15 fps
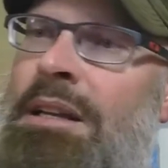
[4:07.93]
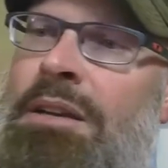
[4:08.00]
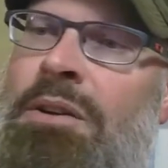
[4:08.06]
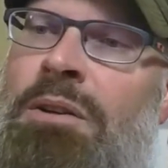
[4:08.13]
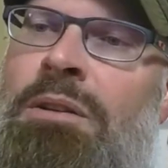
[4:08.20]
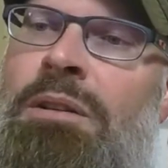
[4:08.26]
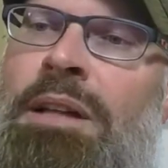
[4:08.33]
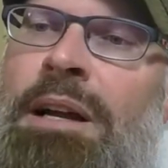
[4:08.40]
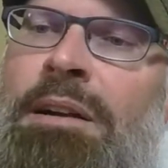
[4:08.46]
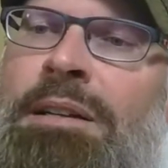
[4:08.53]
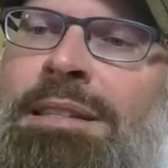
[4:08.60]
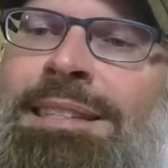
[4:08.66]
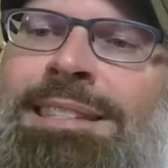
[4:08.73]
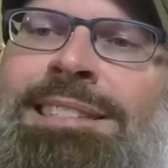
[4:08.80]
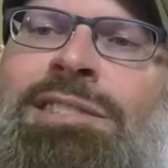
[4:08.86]
New
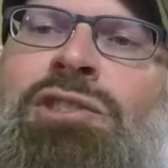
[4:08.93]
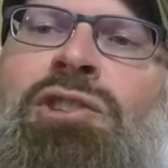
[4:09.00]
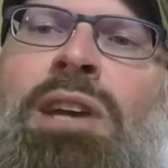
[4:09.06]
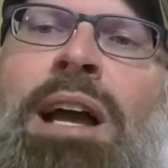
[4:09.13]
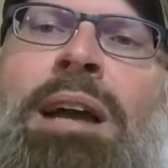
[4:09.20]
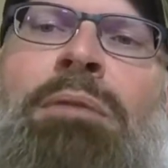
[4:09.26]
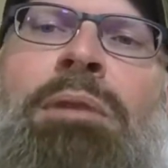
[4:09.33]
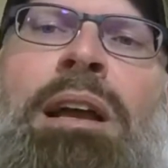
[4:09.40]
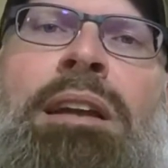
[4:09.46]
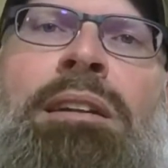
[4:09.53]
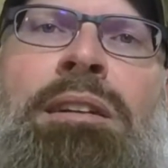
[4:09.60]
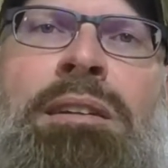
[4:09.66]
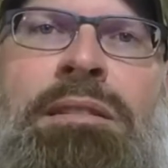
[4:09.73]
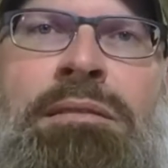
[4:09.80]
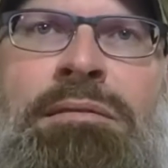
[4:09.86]
Glarus'
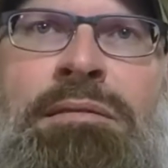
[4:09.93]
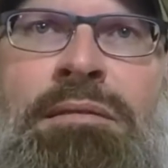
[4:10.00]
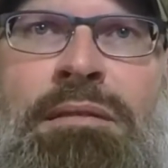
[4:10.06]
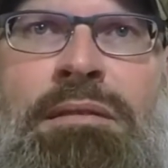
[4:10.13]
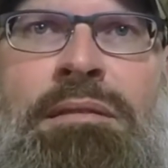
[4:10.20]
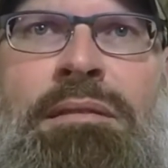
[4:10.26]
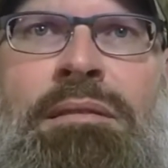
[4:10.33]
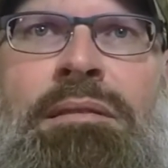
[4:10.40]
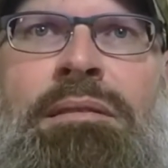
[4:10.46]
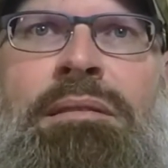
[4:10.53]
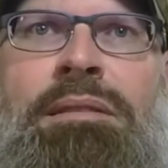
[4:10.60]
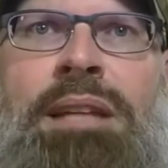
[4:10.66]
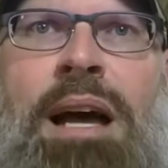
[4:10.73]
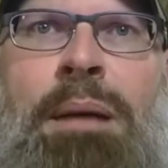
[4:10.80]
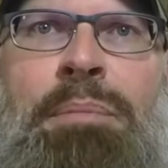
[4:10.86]
Gyrator
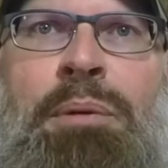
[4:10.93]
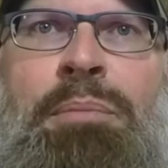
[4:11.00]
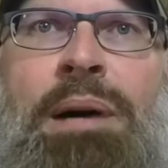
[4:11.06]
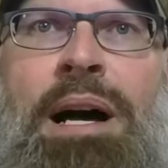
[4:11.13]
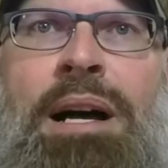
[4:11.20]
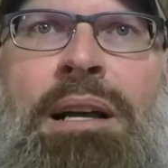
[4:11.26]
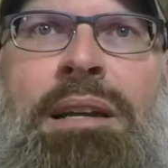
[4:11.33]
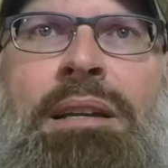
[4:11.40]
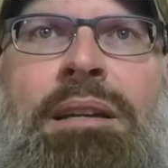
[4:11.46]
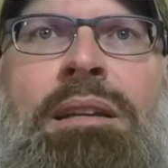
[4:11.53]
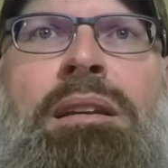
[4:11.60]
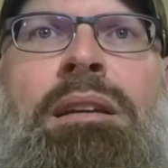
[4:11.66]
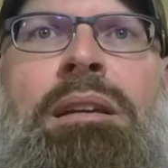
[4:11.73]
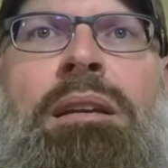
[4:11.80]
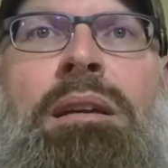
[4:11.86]
Doppelbock.
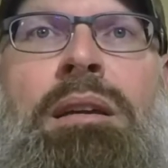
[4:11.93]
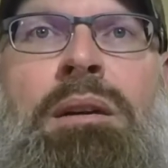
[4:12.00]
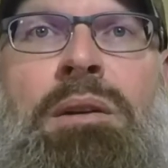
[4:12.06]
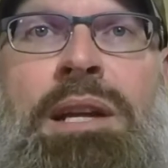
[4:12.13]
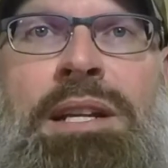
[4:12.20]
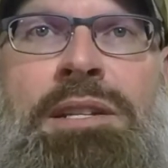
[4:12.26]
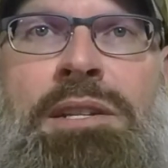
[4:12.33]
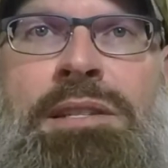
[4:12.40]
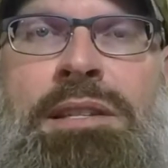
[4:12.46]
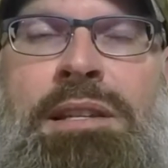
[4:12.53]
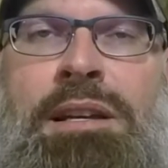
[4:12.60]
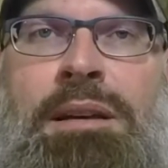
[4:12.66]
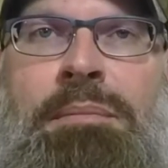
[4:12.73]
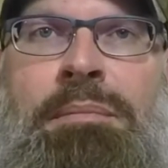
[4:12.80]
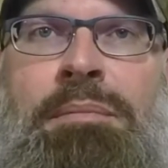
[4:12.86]
Go get you
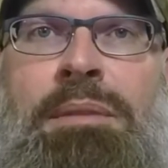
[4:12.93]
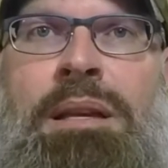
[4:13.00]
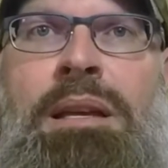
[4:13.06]
some.